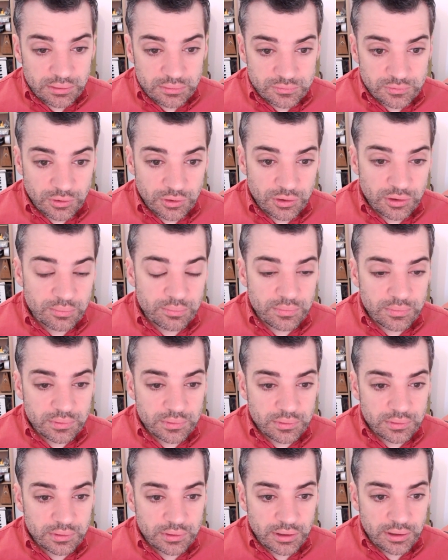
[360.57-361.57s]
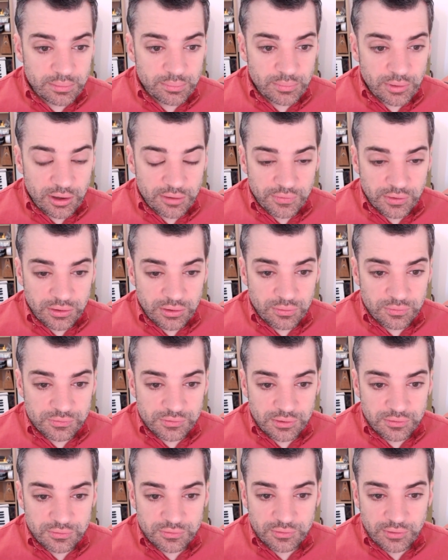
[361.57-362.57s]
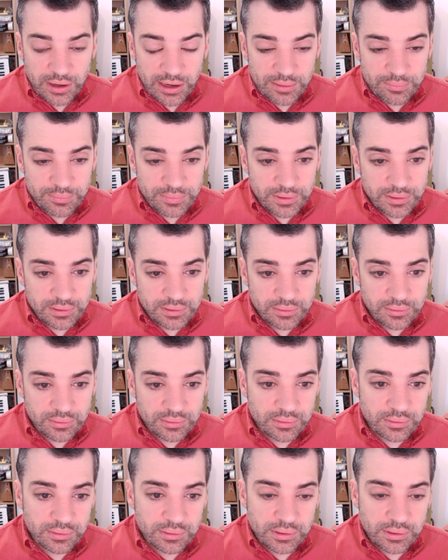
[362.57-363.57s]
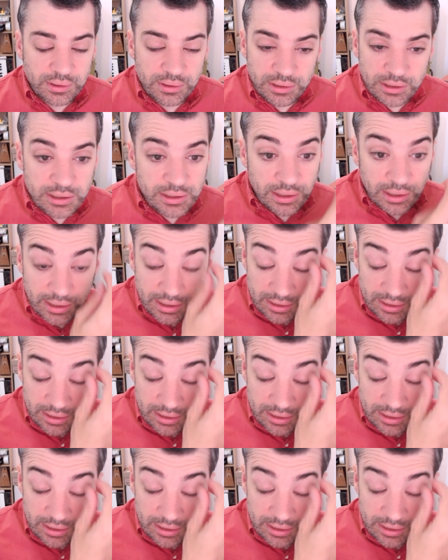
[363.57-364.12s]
term um, often used to describe eating